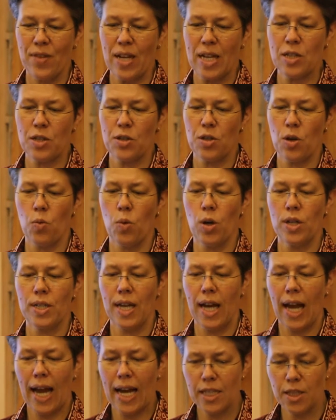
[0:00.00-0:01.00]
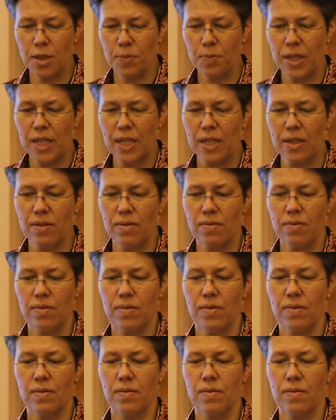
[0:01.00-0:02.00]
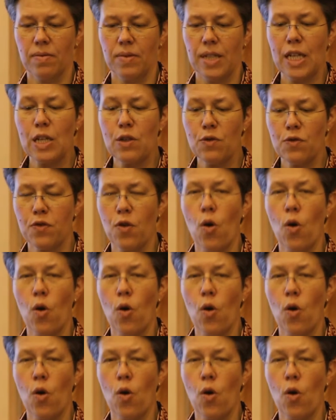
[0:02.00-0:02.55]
And so what has been in